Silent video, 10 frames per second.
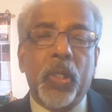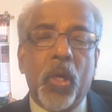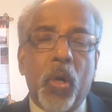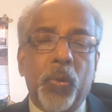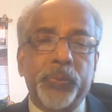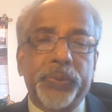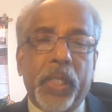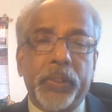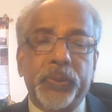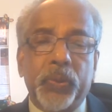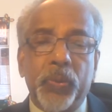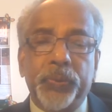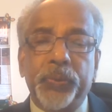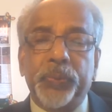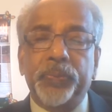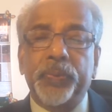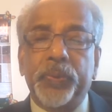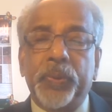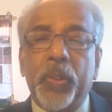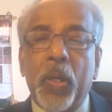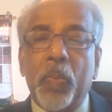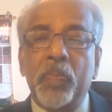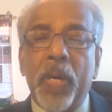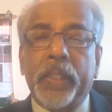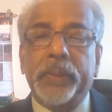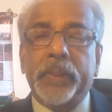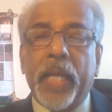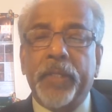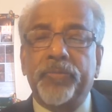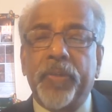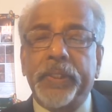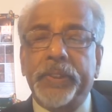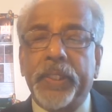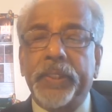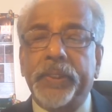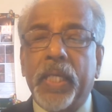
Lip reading: of SARS-CoV-2. Masks and face shields